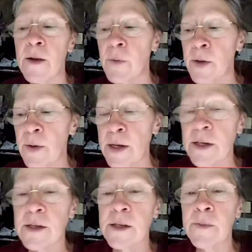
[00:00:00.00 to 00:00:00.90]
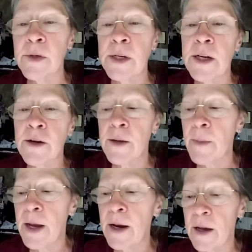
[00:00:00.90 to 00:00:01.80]
And then we went to
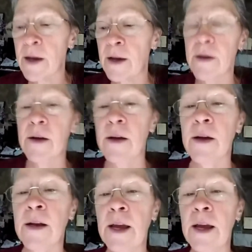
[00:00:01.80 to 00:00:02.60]
Submateria Medica